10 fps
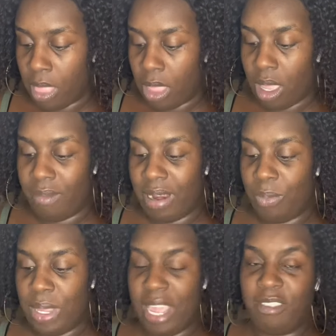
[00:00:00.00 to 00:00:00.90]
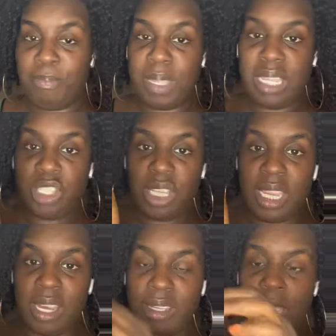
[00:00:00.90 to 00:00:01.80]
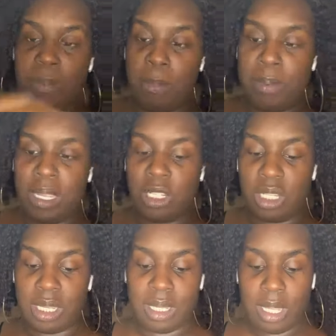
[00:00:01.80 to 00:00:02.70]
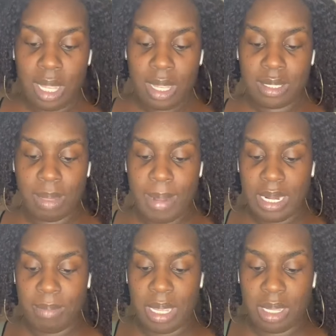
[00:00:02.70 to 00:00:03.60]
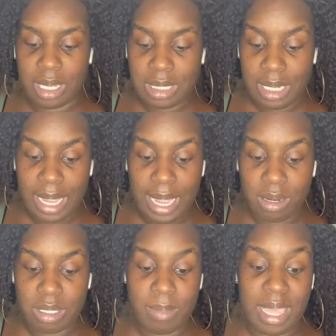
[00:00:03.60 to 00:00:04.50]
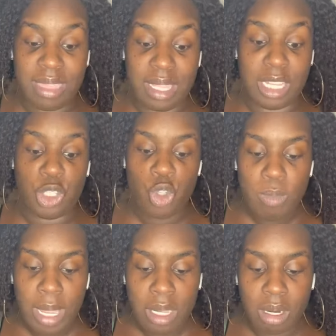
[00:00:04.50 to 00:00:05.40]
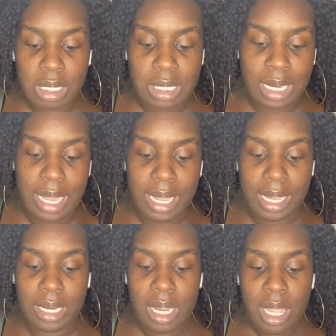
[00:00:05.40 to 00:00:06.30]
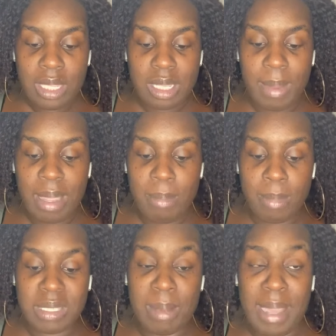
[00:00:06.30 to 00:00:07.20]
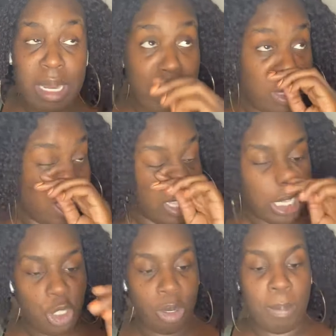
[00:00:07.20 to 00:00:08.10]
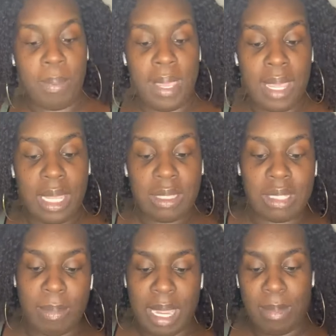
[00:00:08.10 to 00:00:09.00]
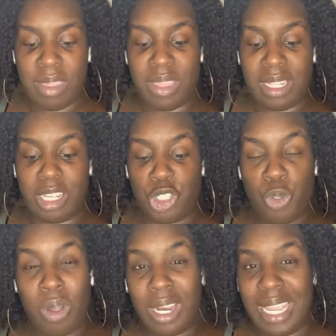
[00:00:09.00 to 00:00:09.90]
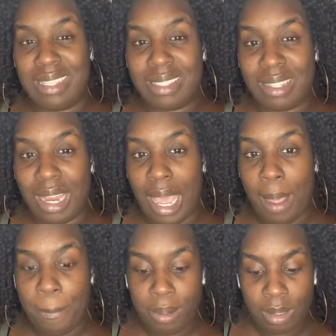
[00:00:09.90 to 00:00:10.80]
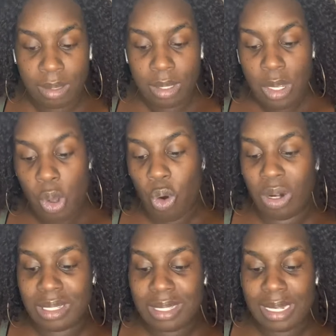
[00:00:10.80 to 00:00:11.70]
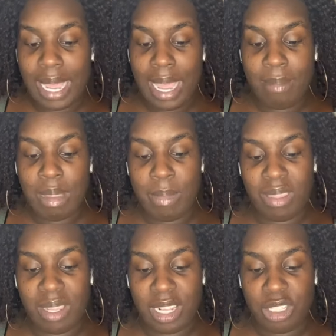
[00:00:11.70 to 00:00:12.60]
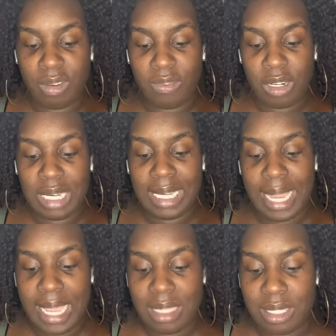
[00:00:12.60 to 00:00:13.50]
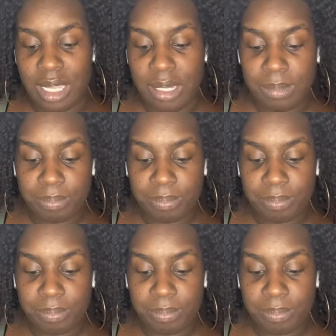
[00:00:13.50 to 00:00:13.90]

All right, we have PG here. Keep it PG. Somebody may cuss a lot, or somebody think that you may curse a lot. Somebody may think that you're a pig. Somebody may think that you are a slop or a slob. They may think that you're very lazy.